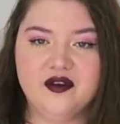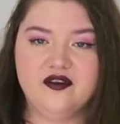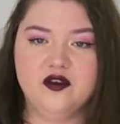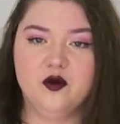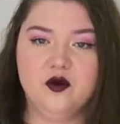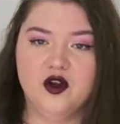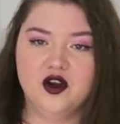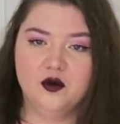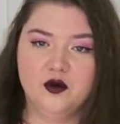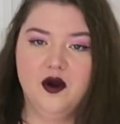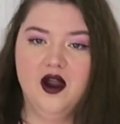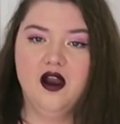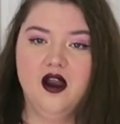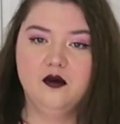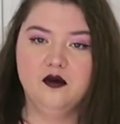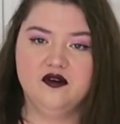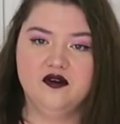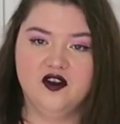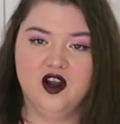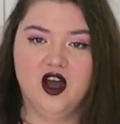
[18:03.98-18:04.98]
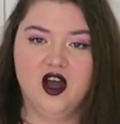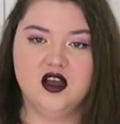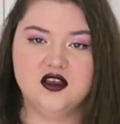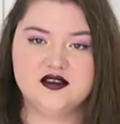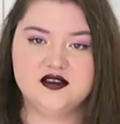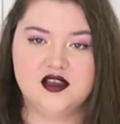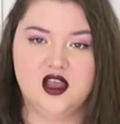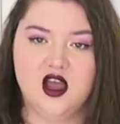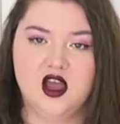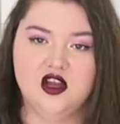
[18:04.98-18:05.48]
if you want to wear it with like a
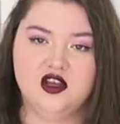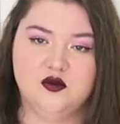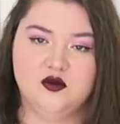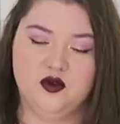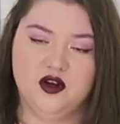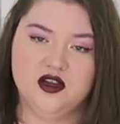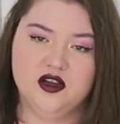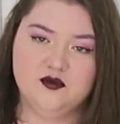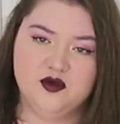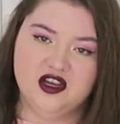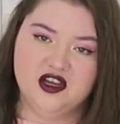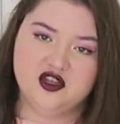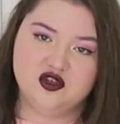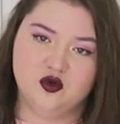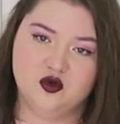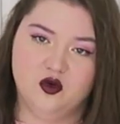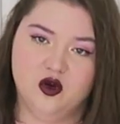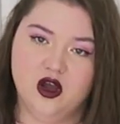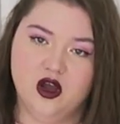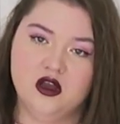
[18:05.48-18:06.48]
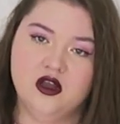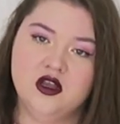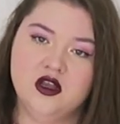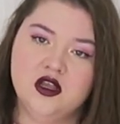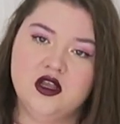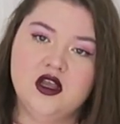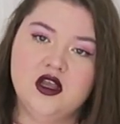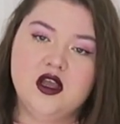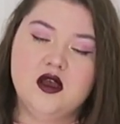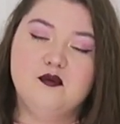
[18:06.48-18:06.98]
skirt and you want it a bit shorter.
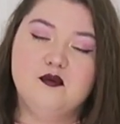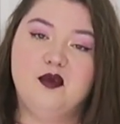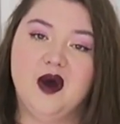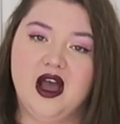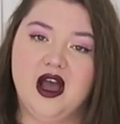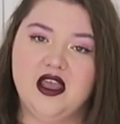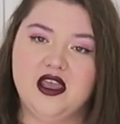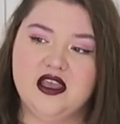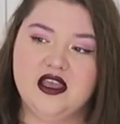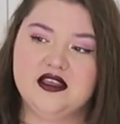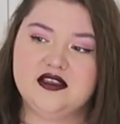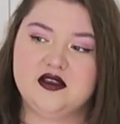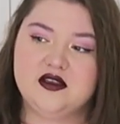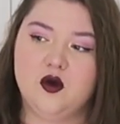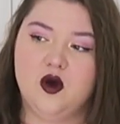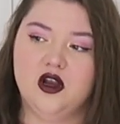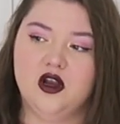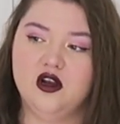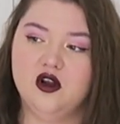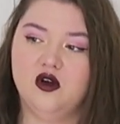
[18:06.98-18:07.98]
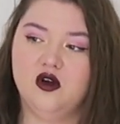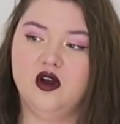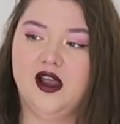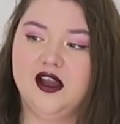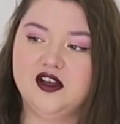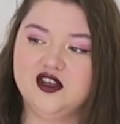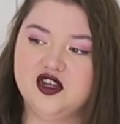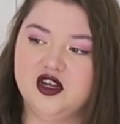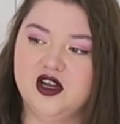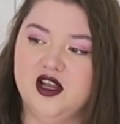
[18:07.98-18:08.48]
But it is quite long
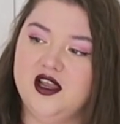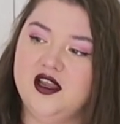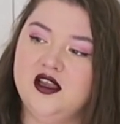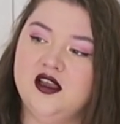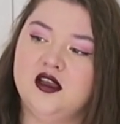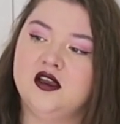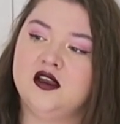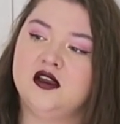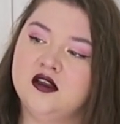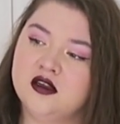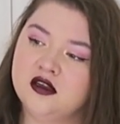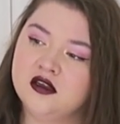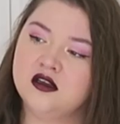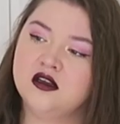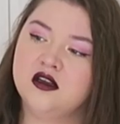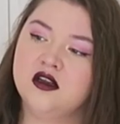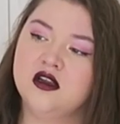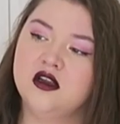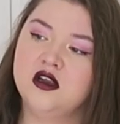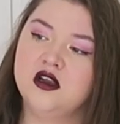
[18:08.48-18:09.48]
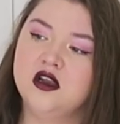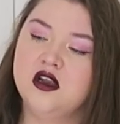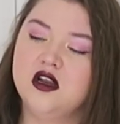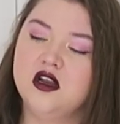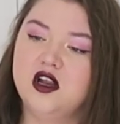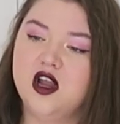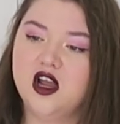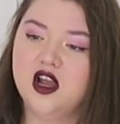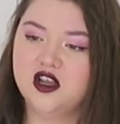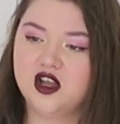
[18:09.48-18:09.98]
actually.
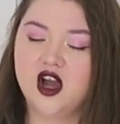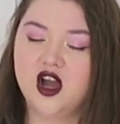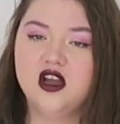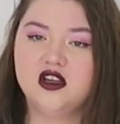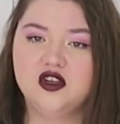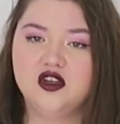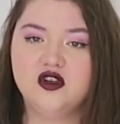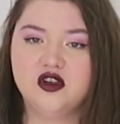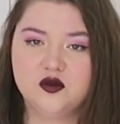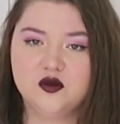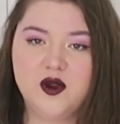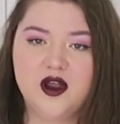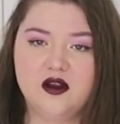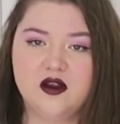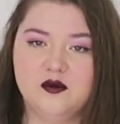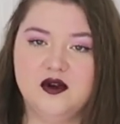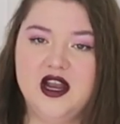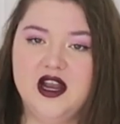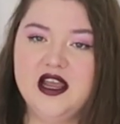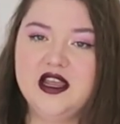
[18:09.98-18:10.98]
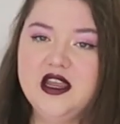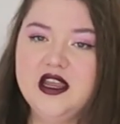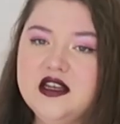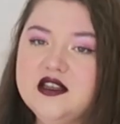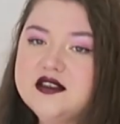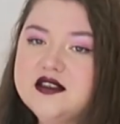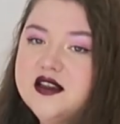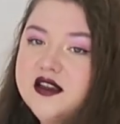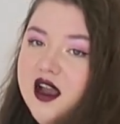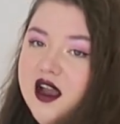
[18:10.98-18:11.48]
Like, uh, you could wear it with
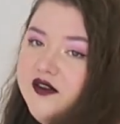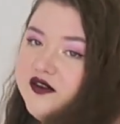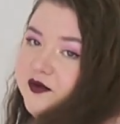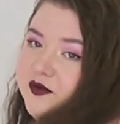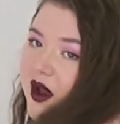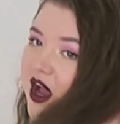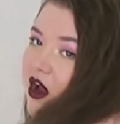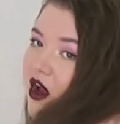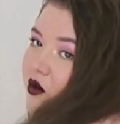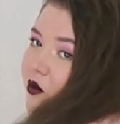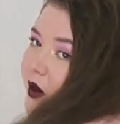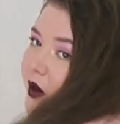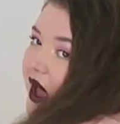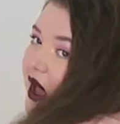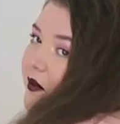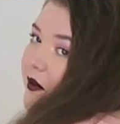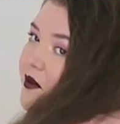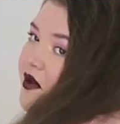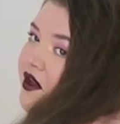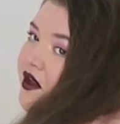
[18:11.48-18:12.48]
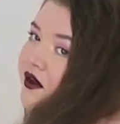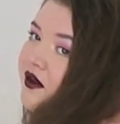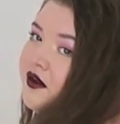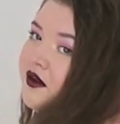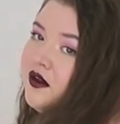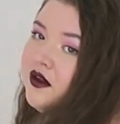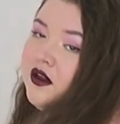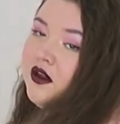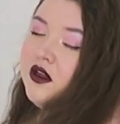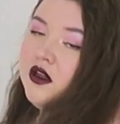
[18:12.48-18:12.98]
leggings. It covers my whole bum
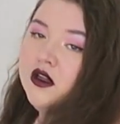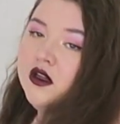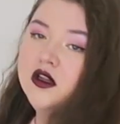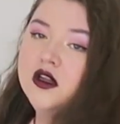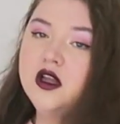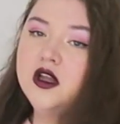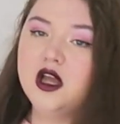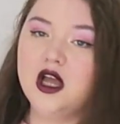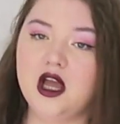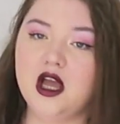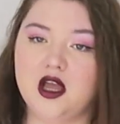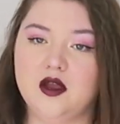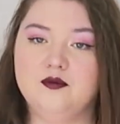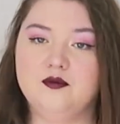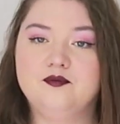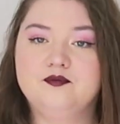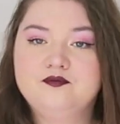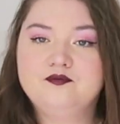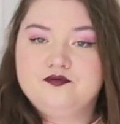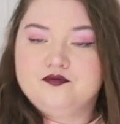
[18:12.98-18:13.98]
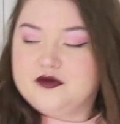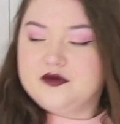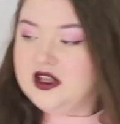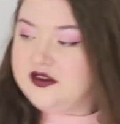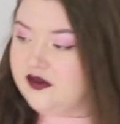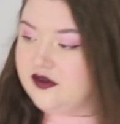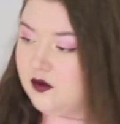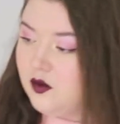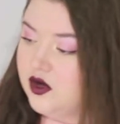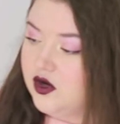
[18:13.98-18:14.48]
um,
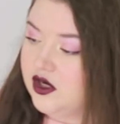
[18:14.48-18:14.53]
if you